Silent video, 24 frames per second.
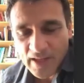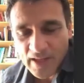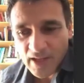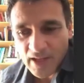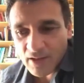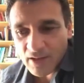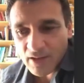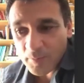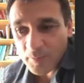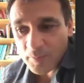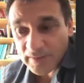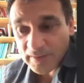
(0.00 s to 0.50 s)

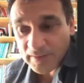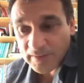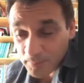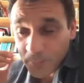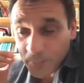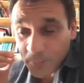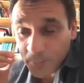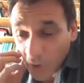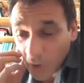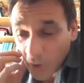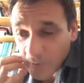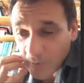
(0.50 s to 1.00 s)
But
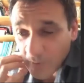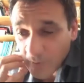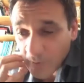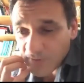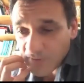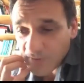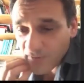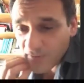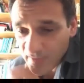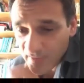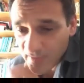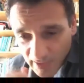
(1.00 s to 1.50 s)
probably
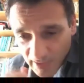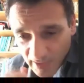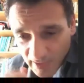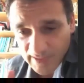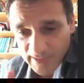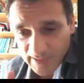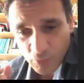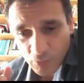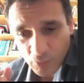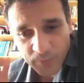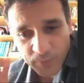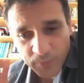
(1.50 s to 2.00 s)

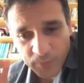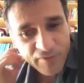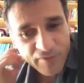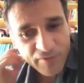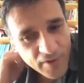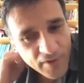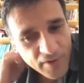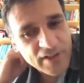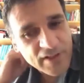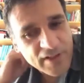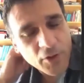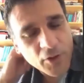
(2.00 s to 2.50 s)
Vivaldi would be
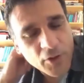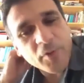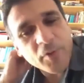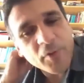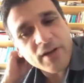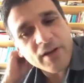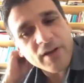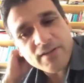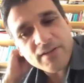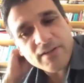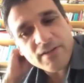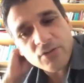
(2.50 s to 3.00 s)
very
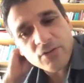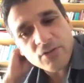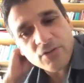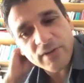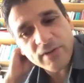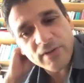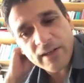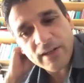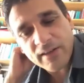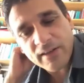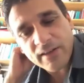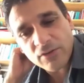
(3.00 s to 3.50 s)
surprised
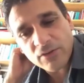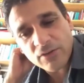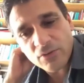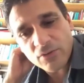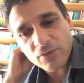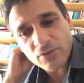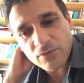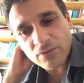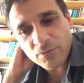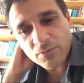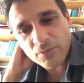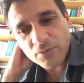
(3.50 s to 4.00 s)
today that to
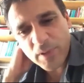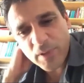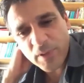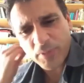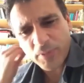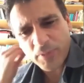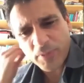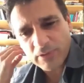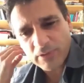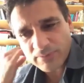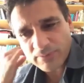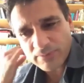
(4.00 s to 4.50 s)

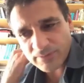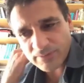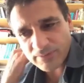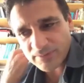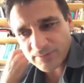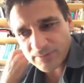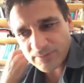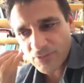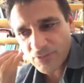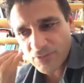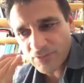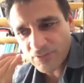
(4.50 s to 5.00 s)
people,
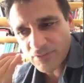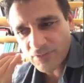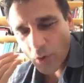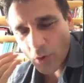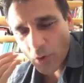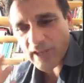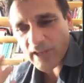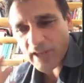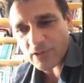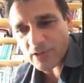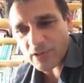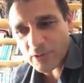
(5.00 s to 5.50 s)

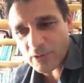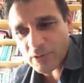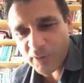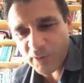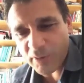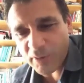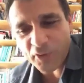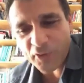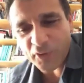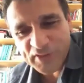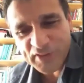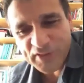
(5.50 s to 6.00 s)
okay, the
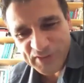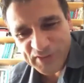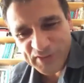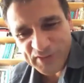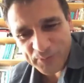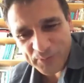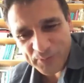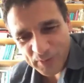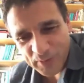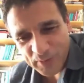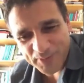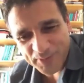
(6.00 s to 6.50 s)
Four Seasons,
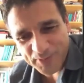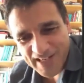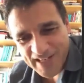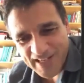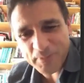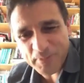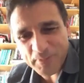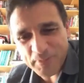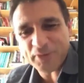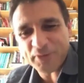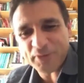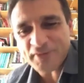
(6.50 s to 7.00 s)
but yes,
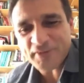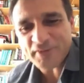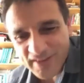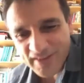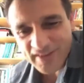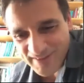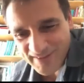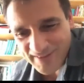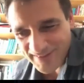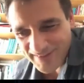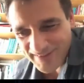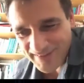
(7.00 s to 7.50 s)
but the
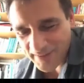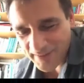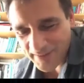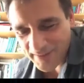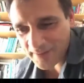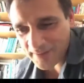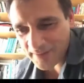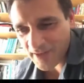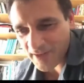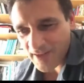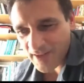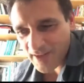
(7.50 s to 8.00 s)
rest,
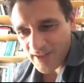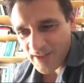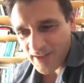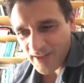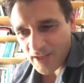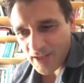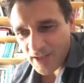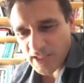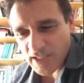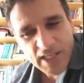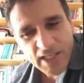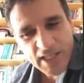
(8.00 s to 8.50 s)

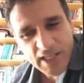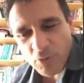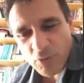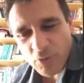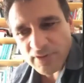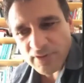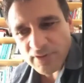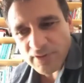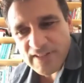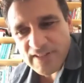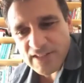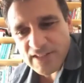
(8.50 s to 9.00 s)
he
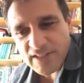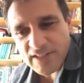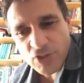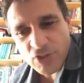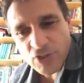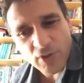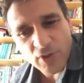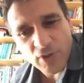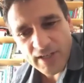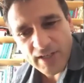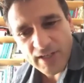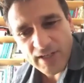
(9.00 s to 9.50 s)
wouldn't see
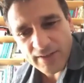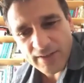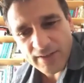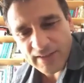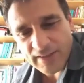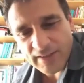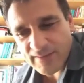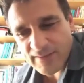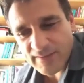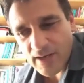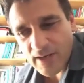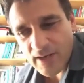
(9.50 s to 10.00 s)
so clear
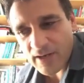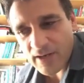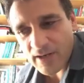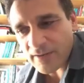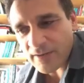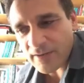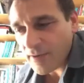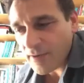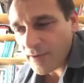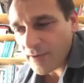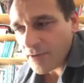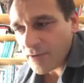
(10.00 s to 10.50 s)
that they
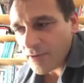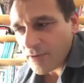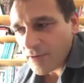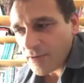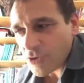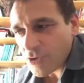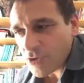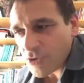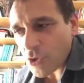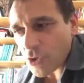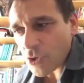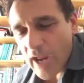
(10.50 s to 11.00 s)
are
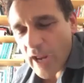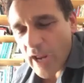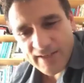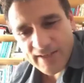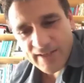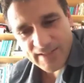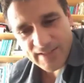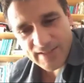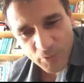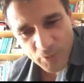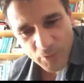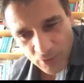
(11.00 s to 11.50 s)
so
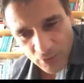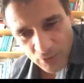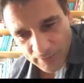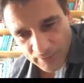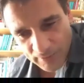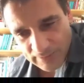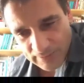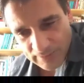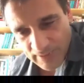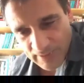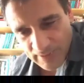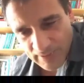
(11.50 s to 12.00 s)

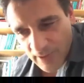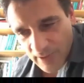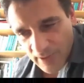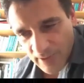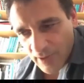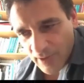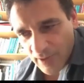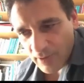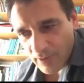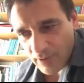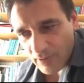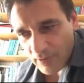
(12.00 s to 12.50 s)
exceptional.
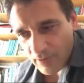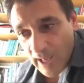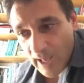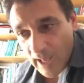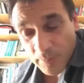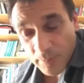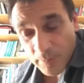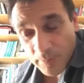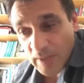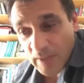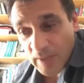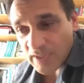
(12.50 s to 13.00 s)
Yeah.
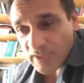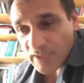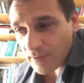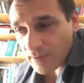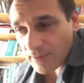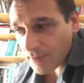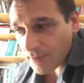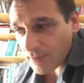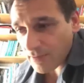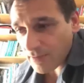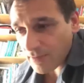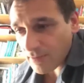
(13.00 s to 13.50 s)
Like maybe
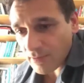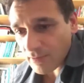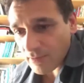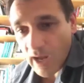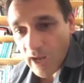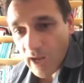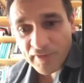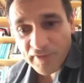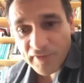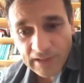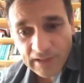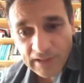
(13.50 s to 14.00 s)

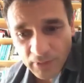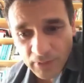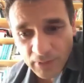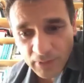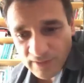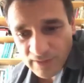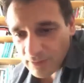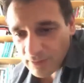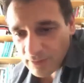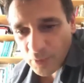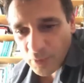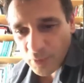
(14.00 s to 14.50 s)
Ravel, when
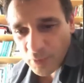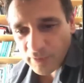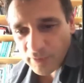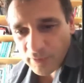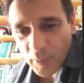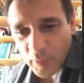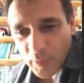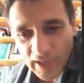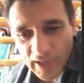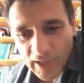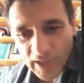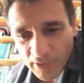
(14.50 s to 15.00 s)
with the
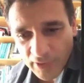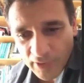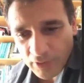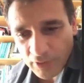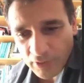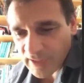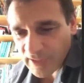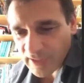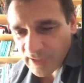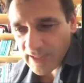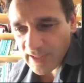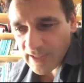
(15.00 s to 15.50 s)

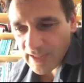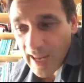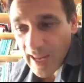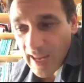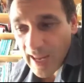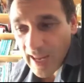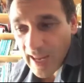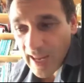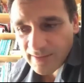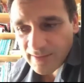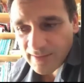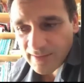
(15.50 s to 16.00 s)
Bolero, he
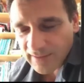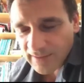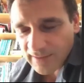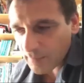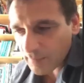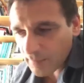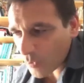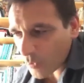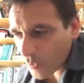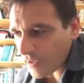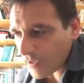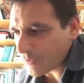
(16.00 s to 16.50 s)
hated
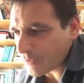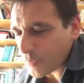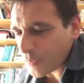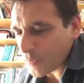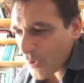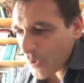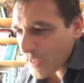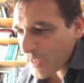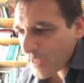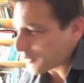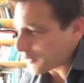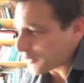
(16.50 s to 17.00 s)

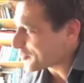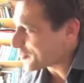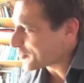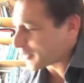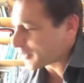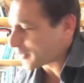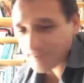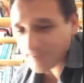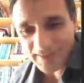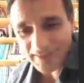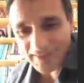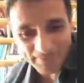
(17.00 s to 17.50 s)
the
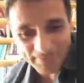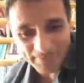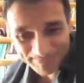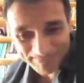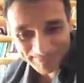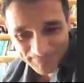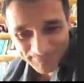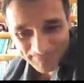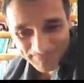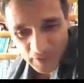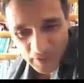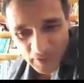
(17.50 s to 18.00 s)
Bolero,
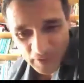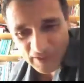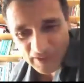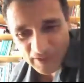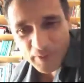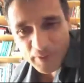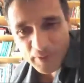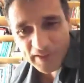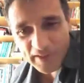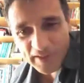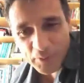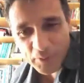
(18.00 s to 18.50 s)

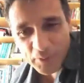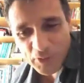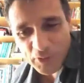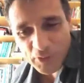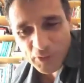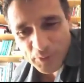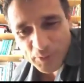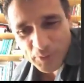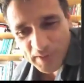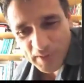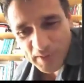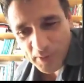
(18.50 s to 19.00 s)
but everybody
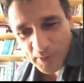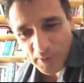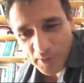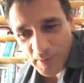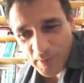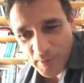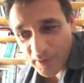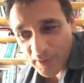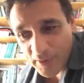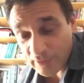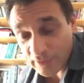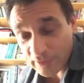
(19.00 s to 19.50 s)
was just
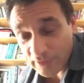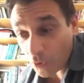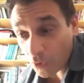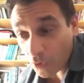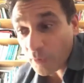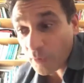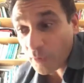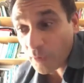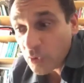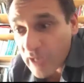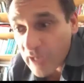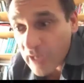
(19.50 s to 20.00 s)
speaking about that,
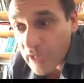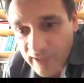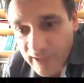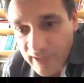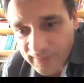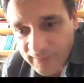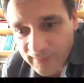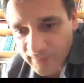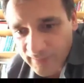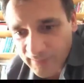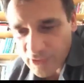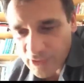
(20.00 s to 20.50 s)
or the
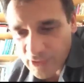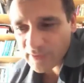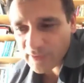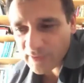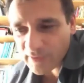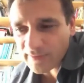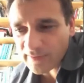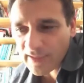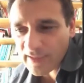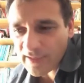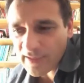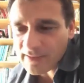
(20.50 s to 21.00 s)
Moonlight
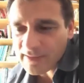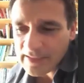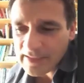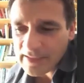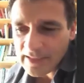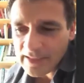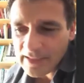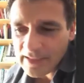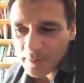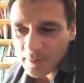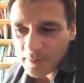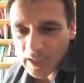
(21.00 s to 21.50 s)
Sonata
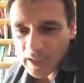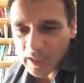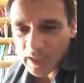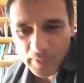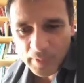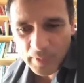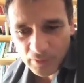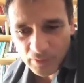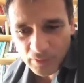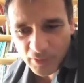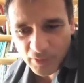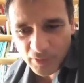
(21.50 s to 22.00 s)
by
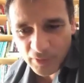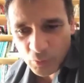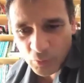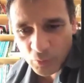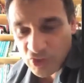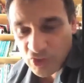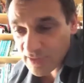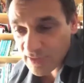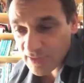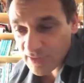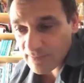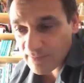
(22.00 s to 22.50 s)
Beethoven,
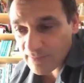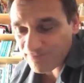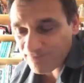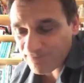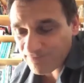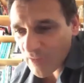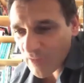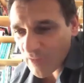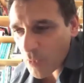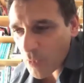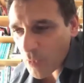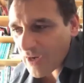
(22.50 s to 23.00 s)
which is
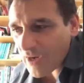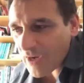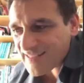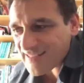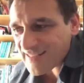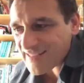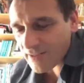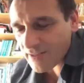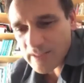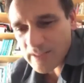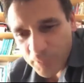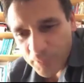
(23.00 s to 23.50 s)
more or
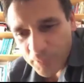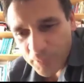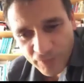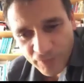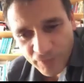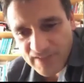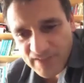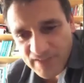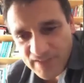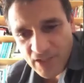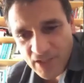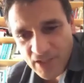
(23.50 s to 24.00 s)
less an
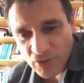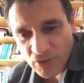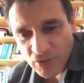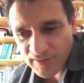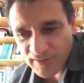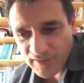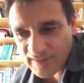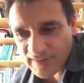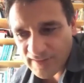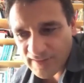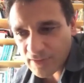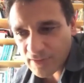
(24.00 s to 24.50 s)
improvisation
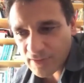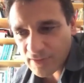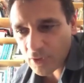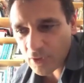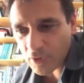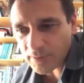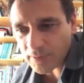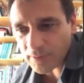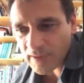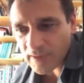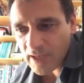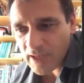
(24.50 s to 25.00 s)
that he
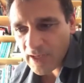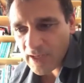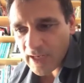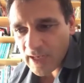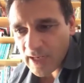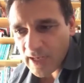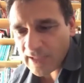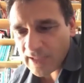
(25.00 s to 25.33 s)
wrote, yeah.